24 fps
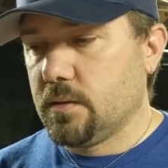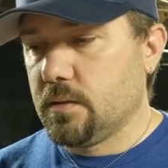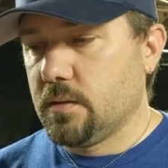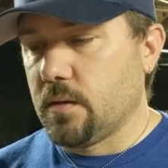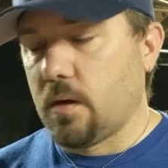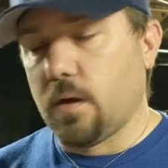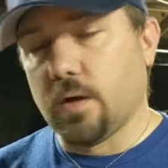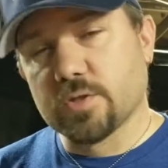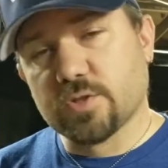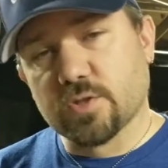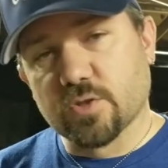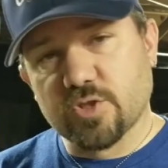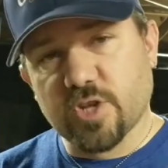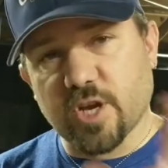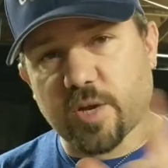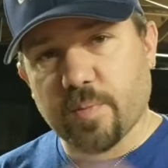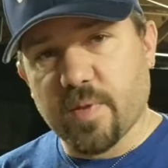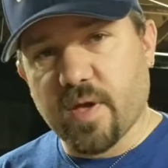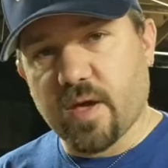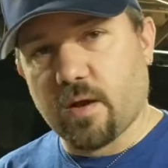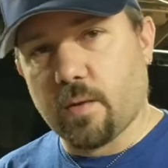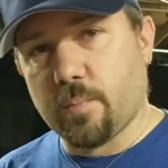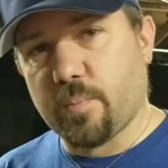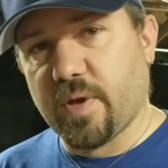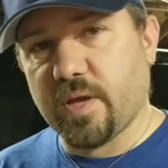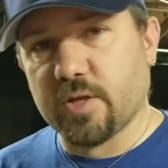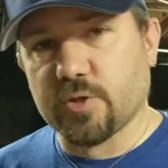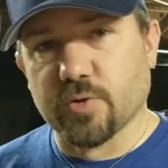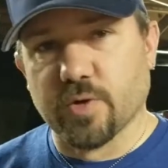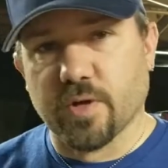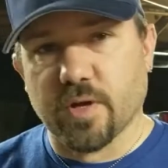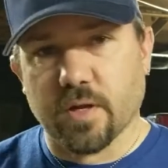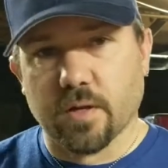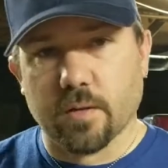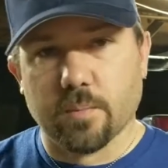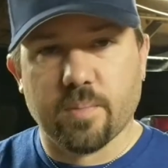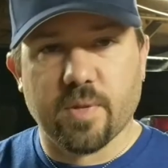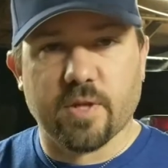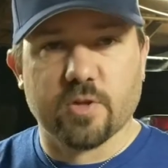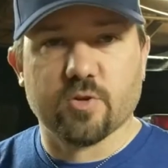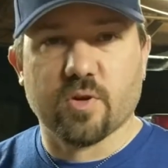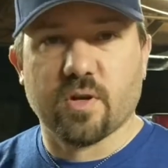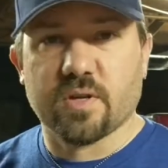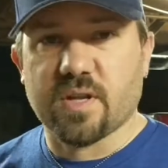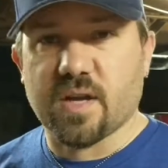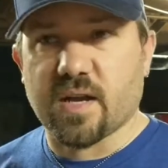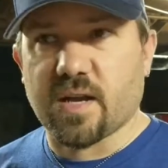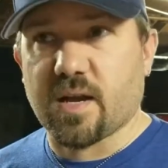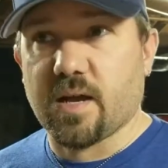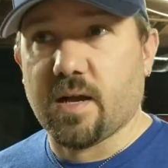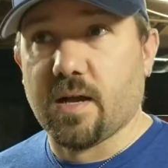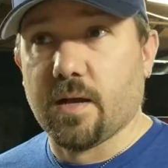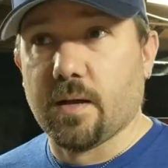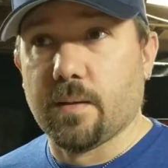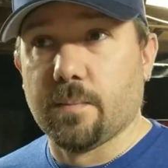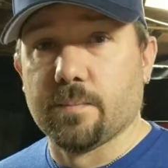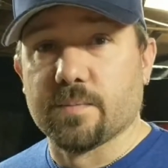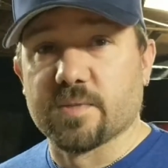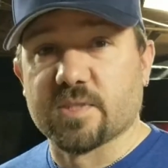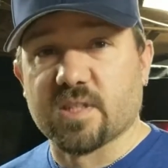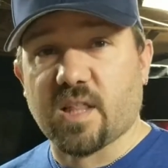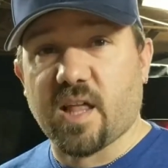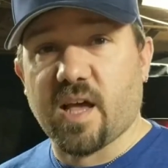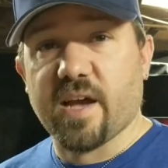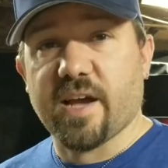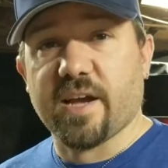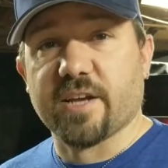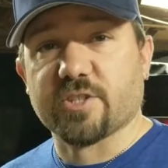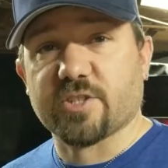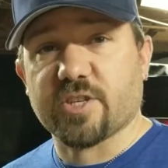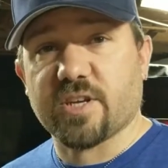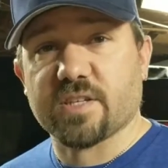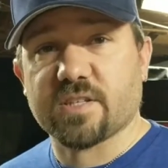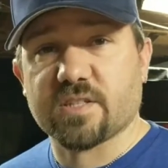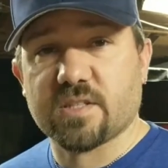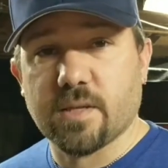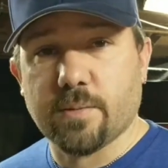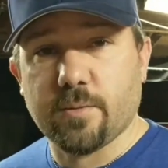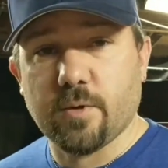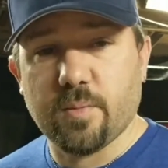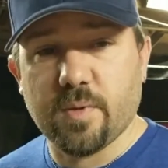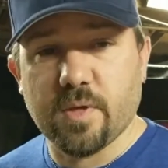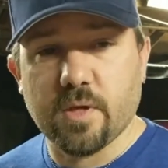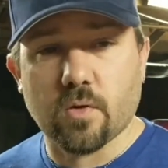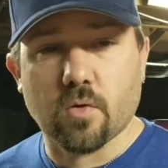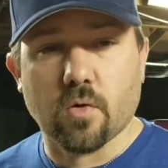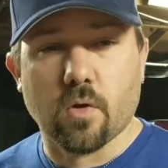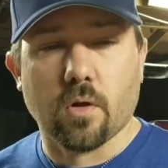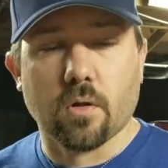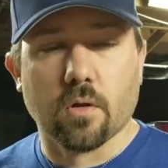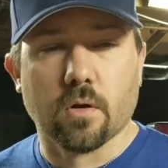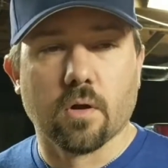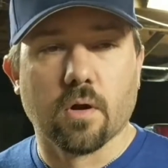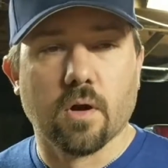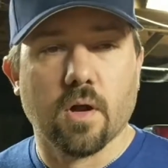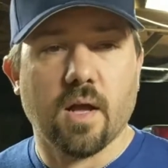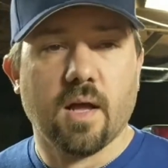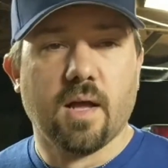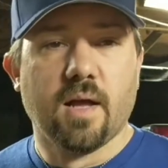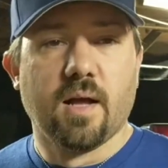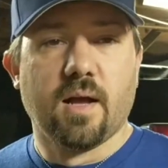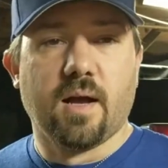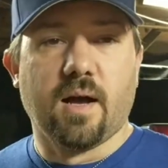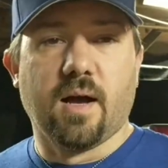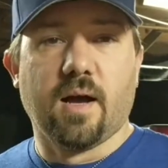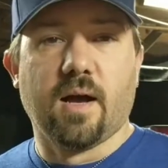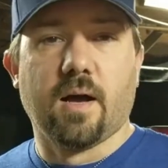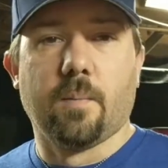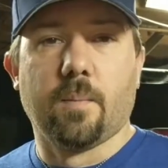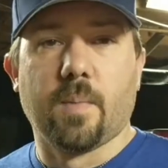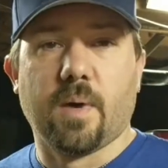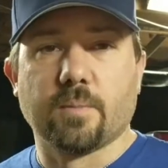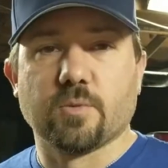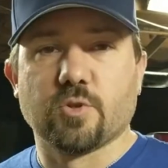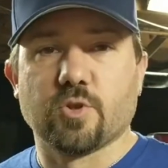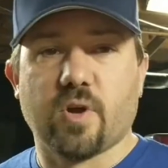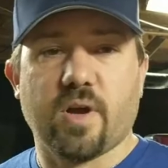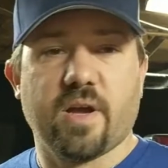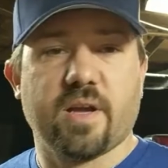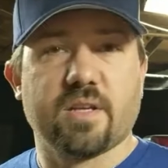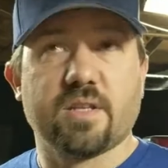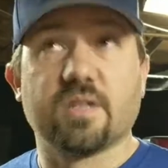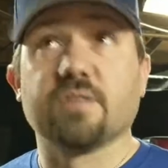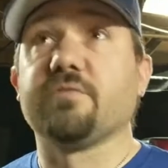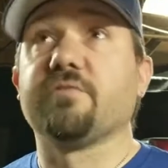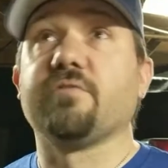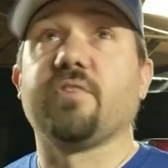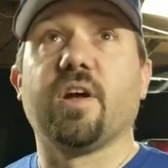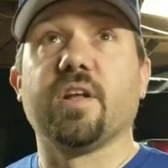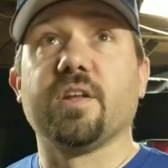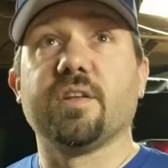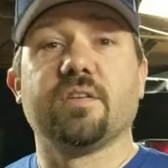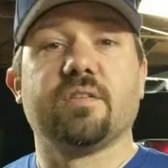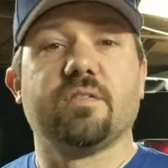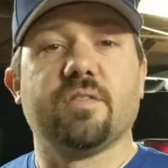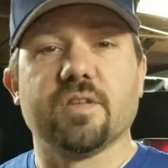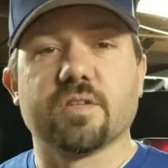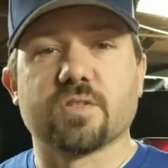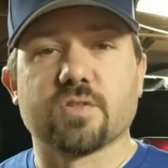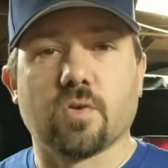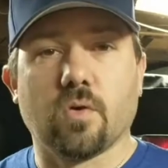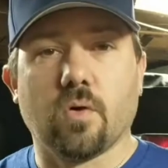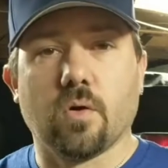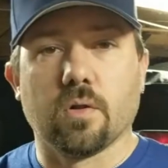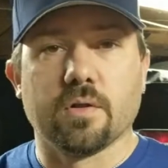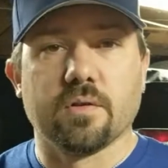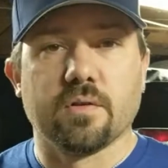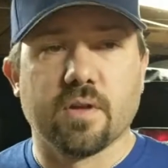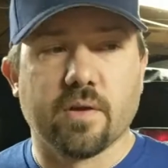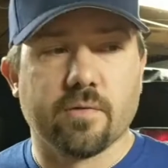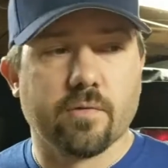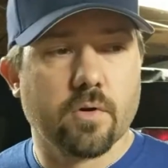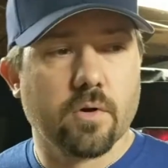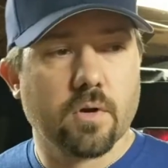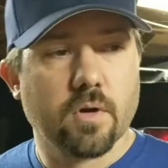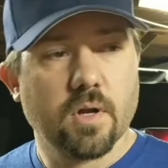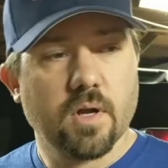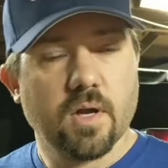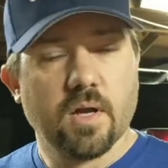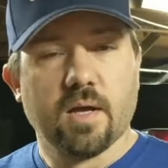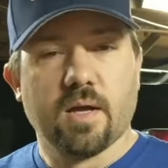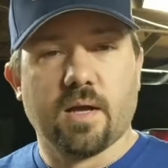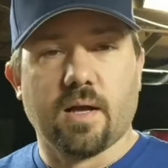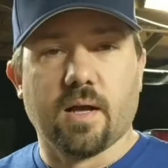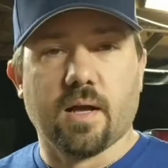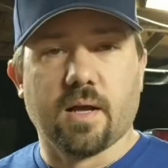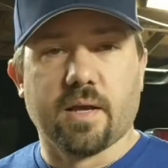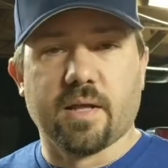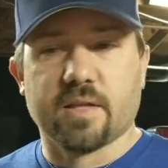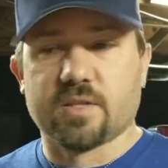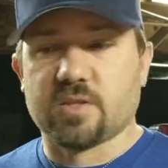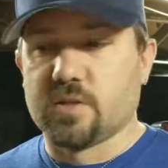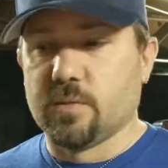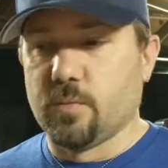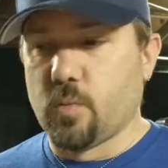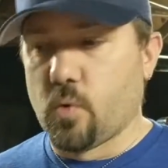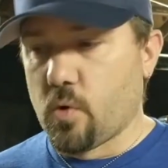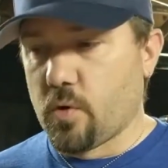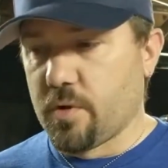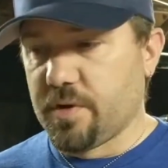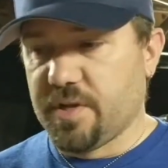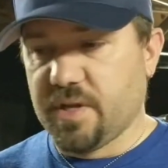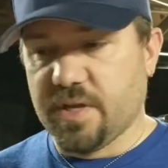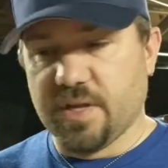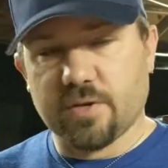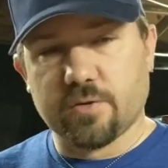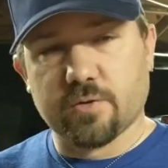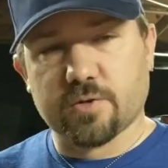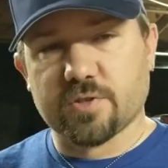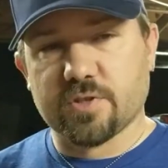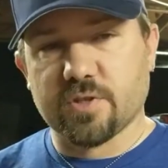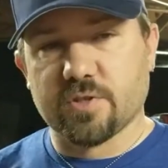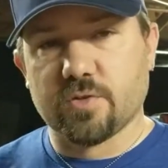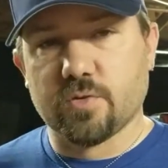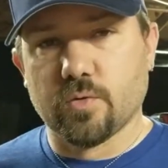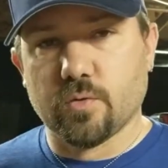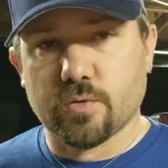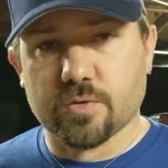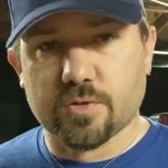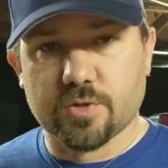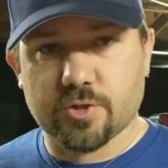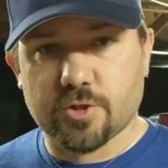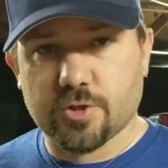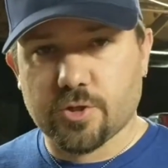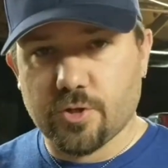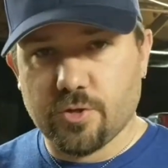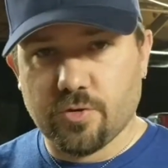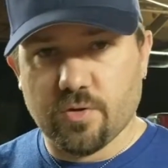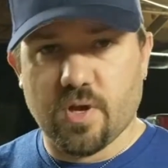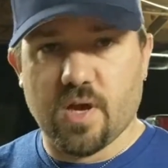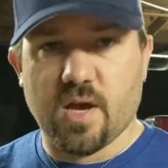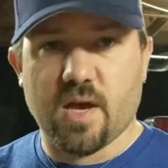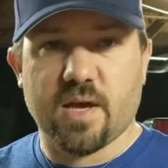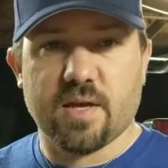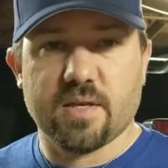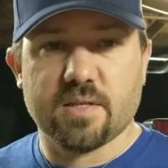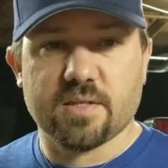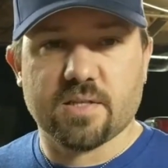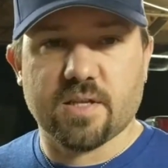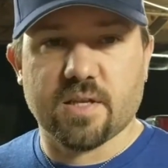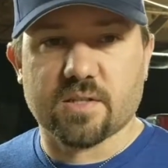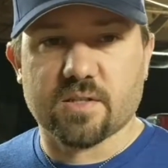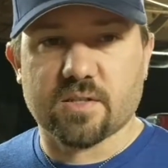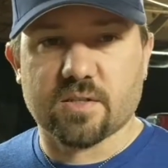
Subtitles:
Also, check me out on Patreon. Patreon.com/SWBCrawler. I'm trying to fund this whole endeavor, get some more interesting tools to show you guys,